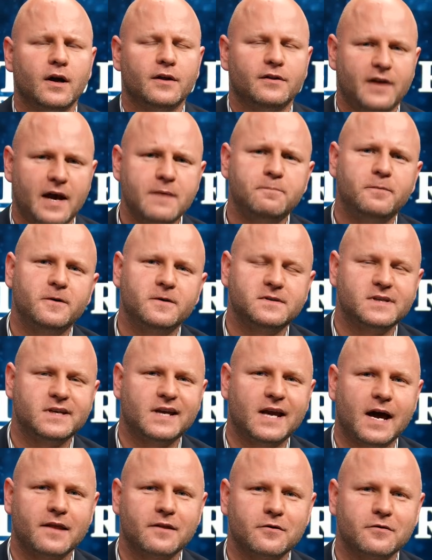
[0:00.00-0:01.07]
they put
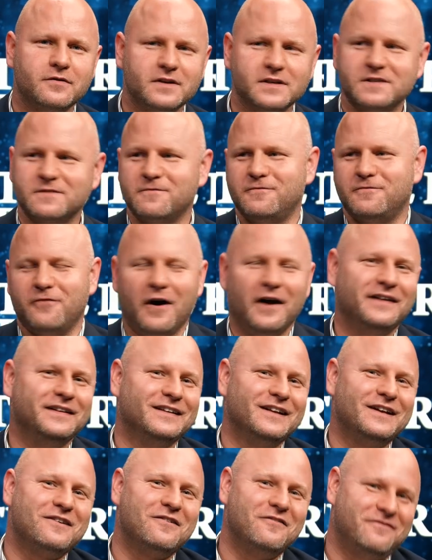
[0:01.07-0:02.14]
together this
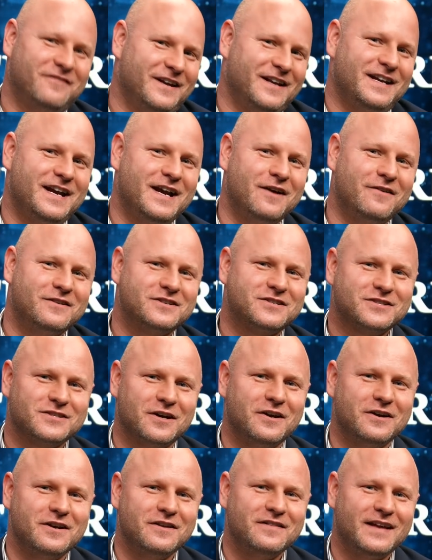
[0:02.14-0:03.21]
fun little video to
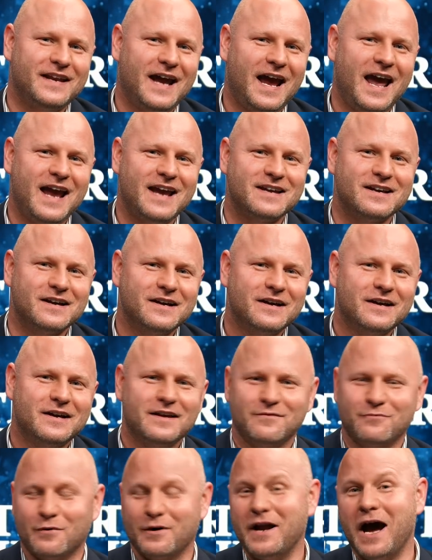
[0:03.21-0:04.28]
show you that, hey,
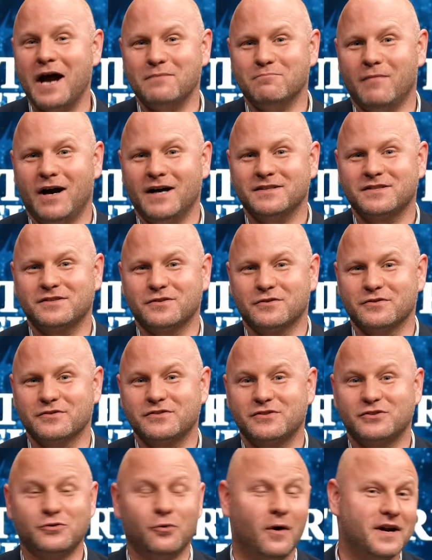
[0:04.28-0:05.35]
we're not
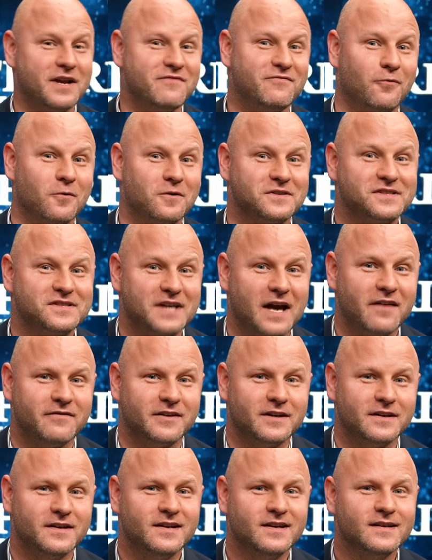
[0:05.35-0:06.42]
monsters 24
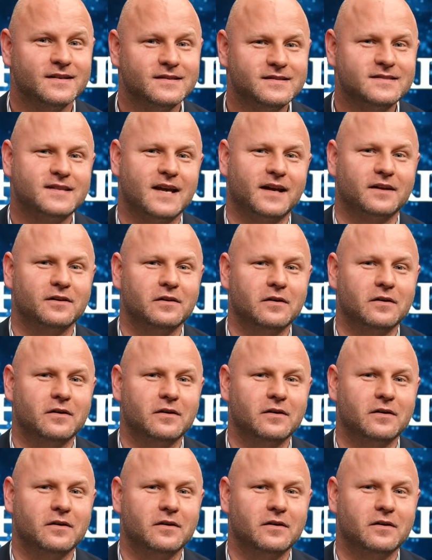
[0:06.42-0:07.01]
7. Take a